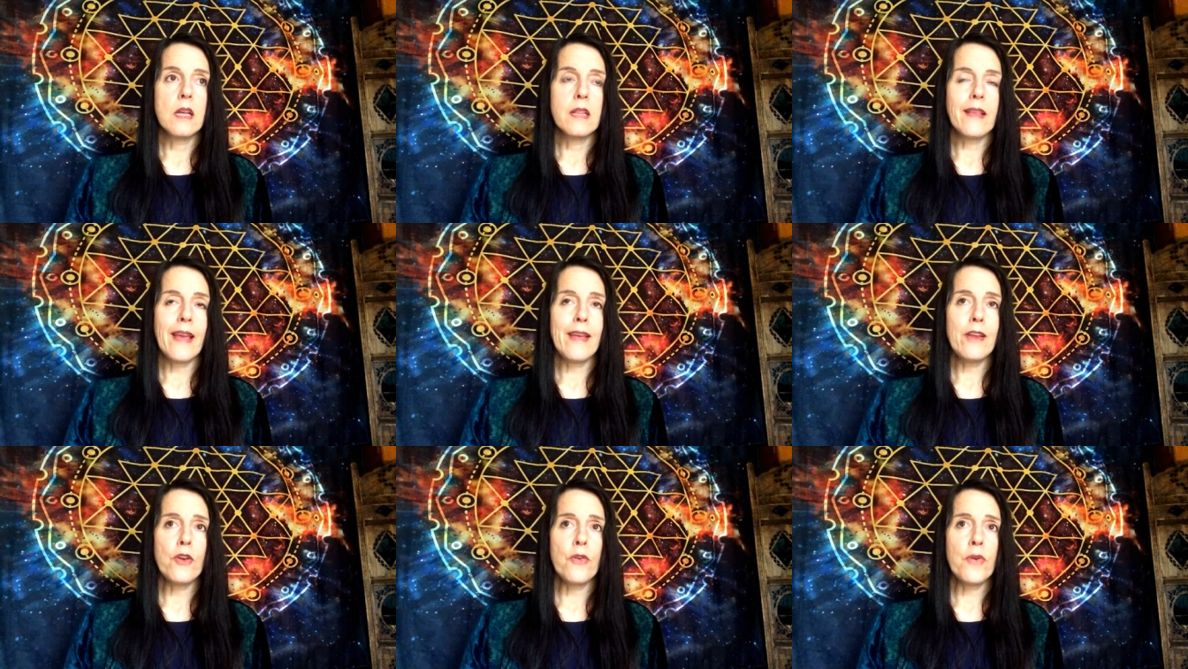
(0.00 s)

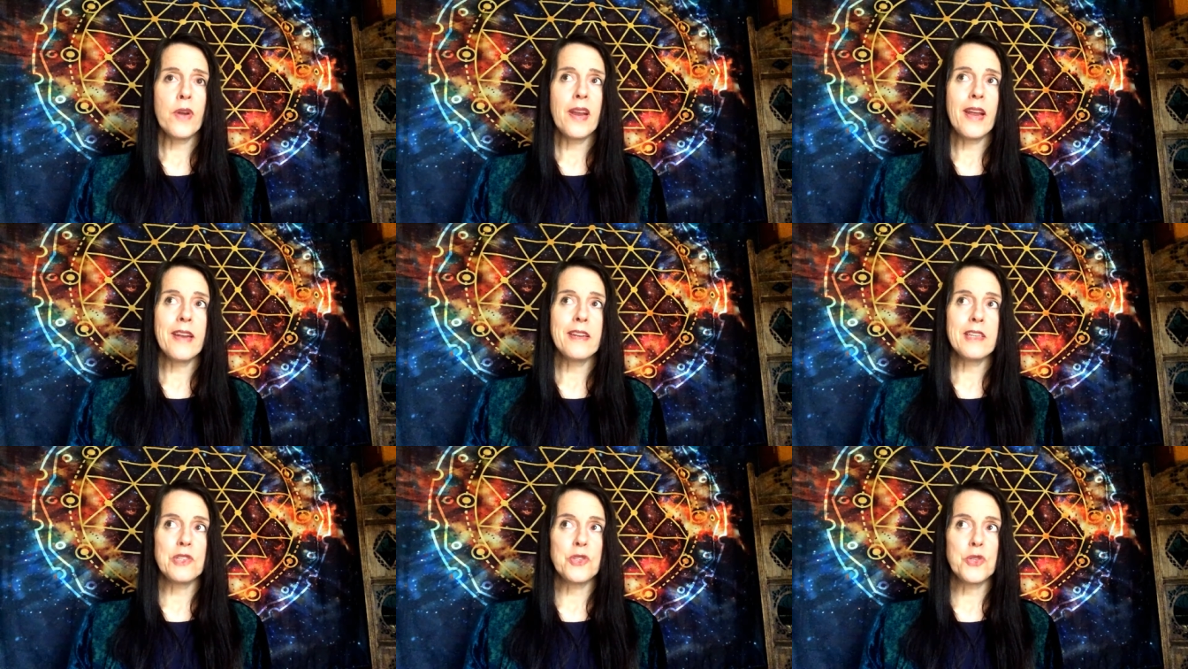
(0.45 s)
they
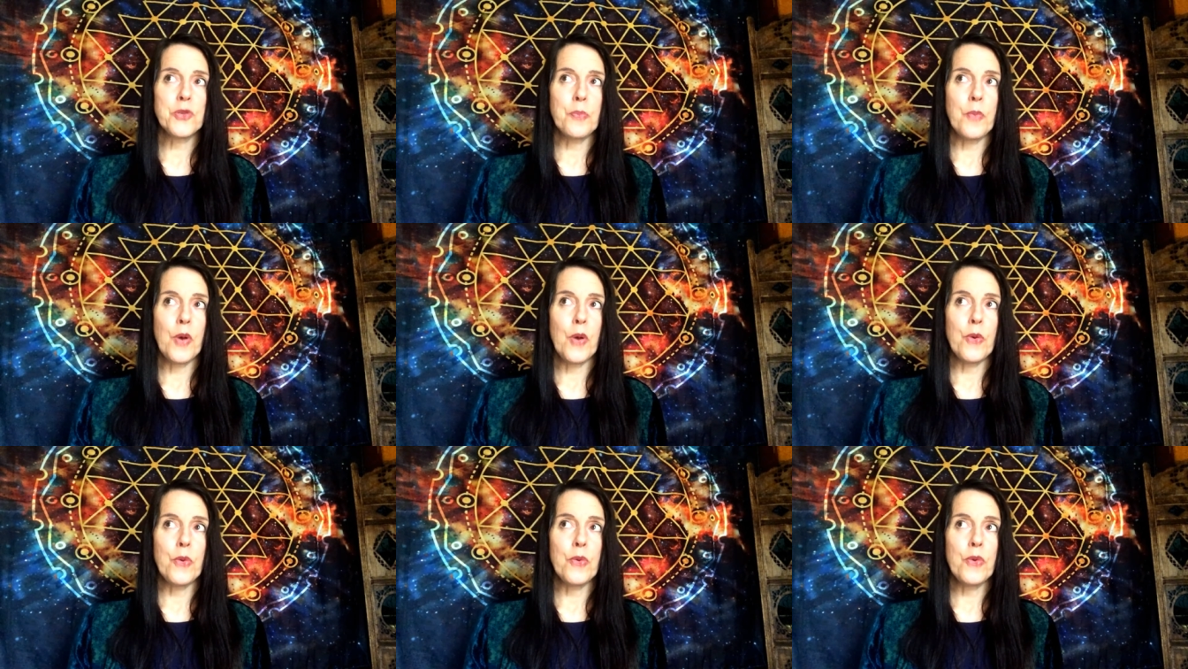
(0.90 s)
create a
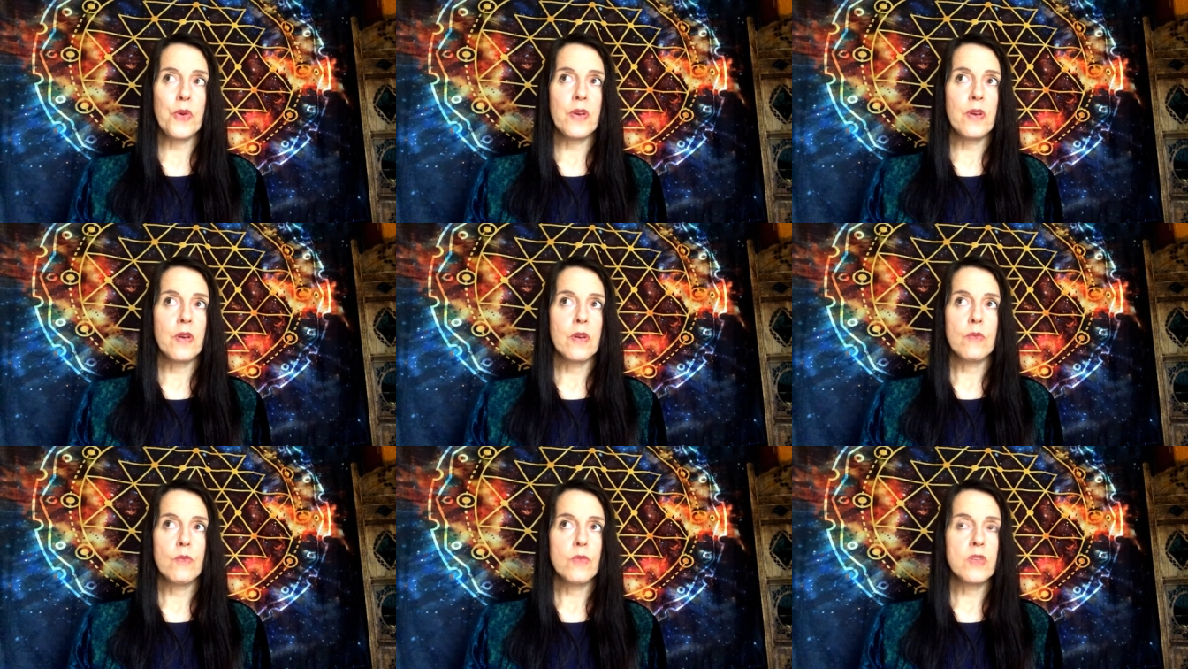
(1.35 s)
smoke
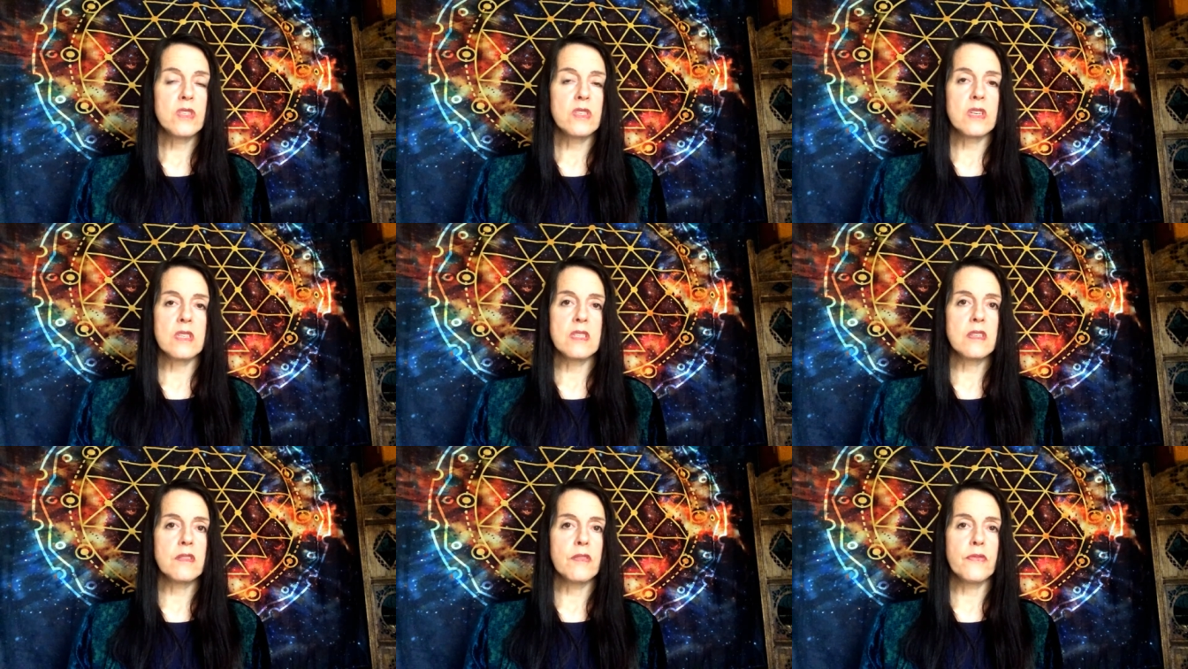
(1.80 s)
which
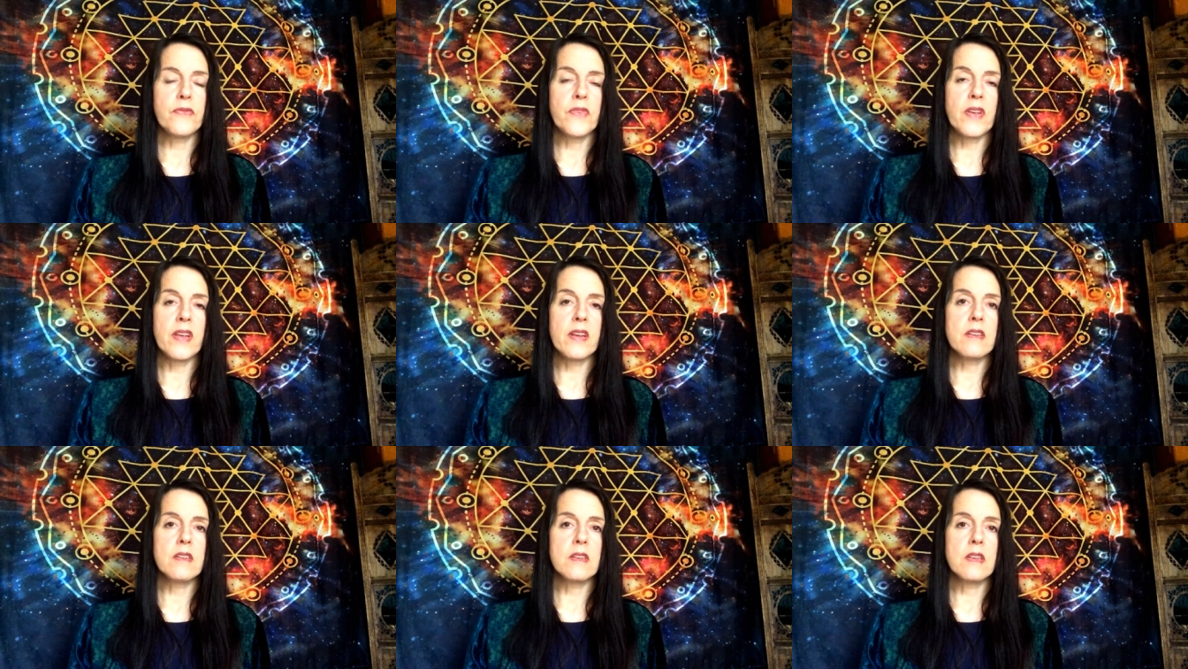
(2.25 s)
doesn't
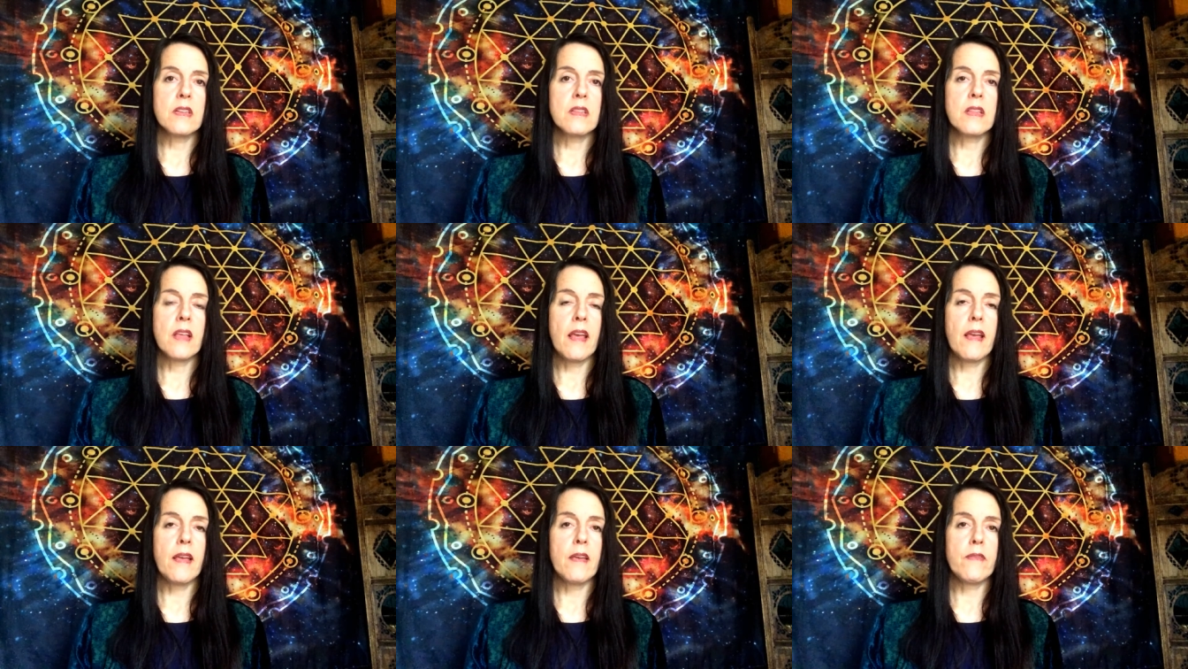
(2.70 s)
affect
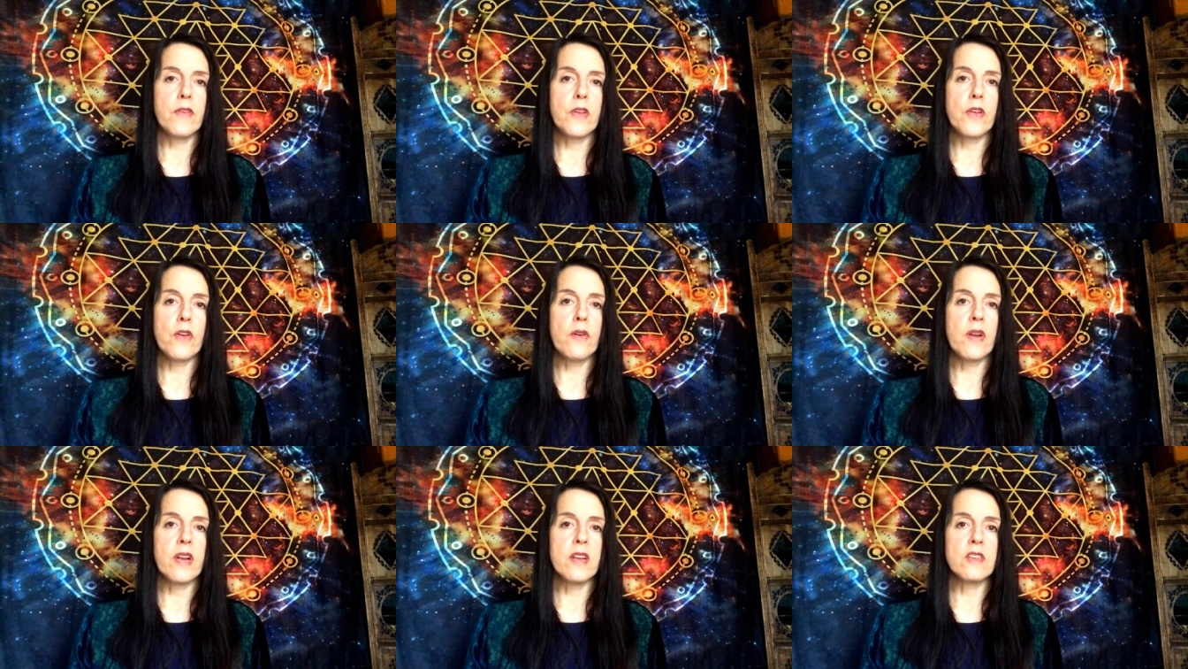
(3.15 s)
the
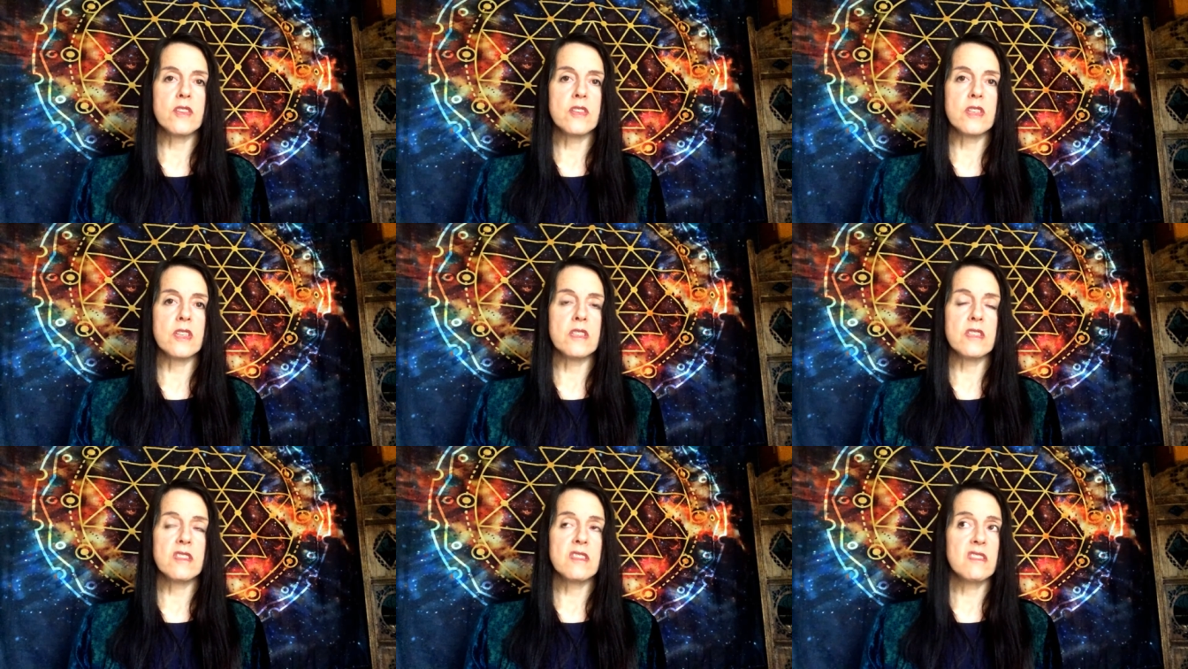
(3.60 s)
heavier
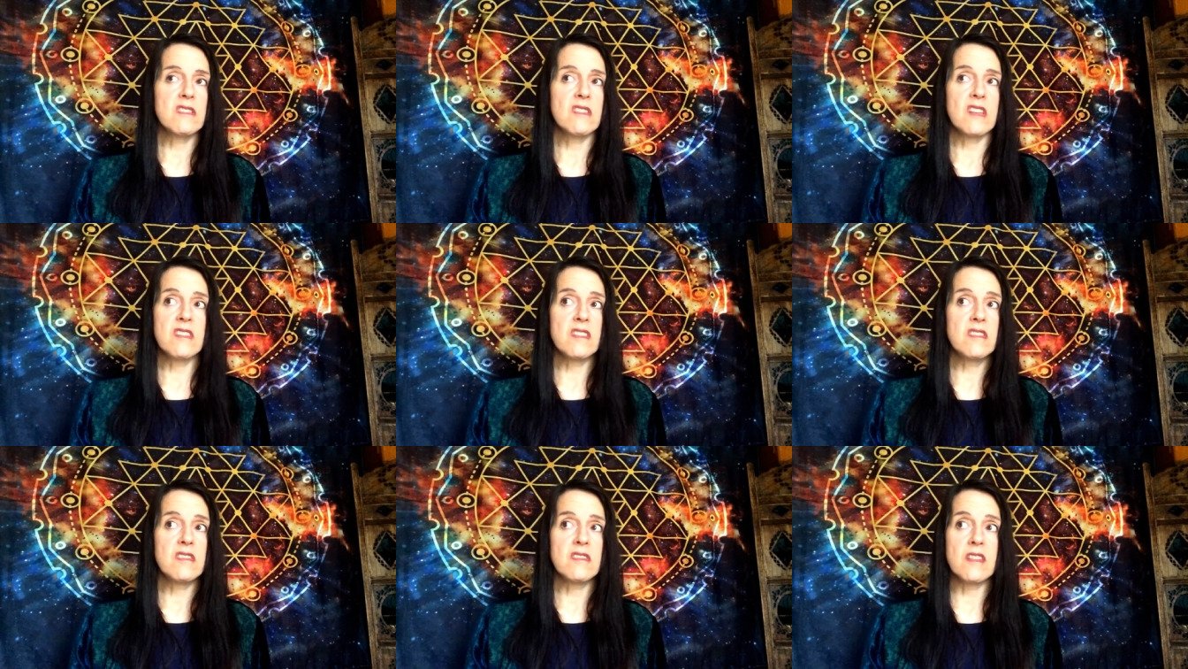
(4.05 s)
energies.
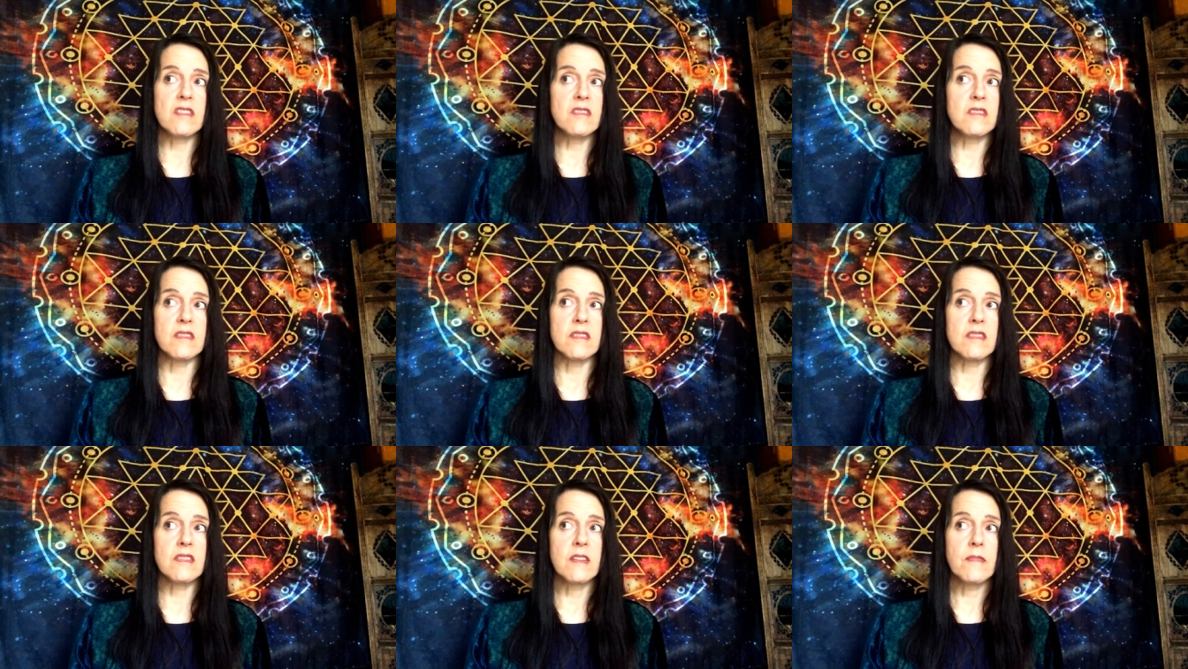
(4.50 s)
It just
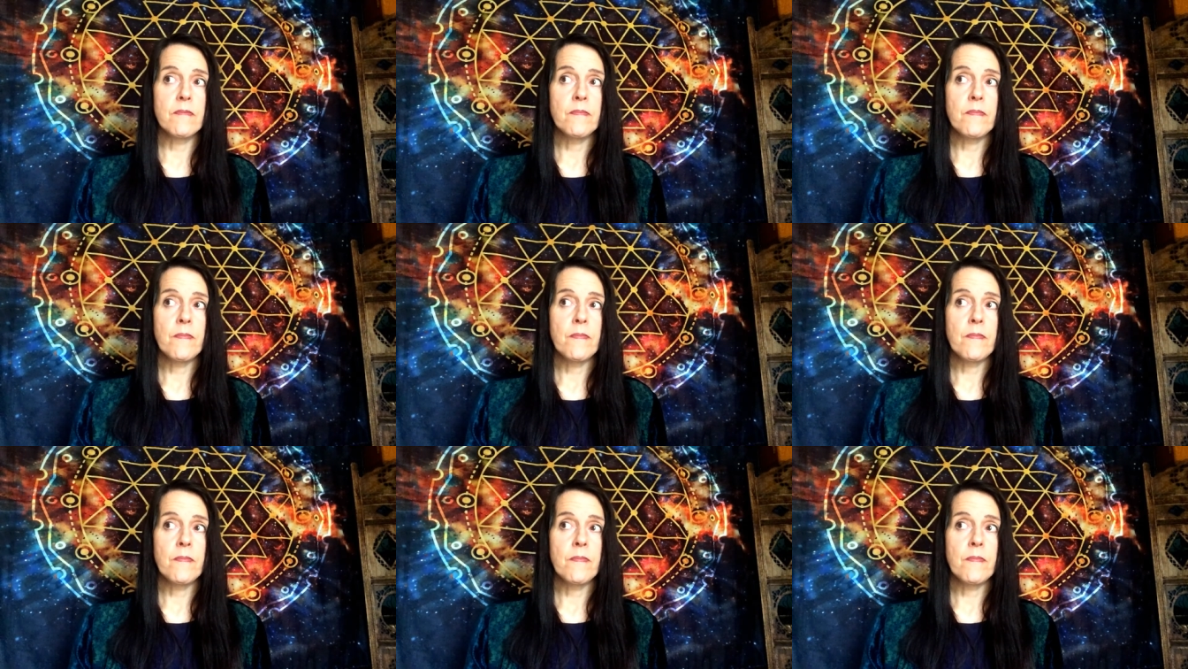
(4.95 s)
doesn't.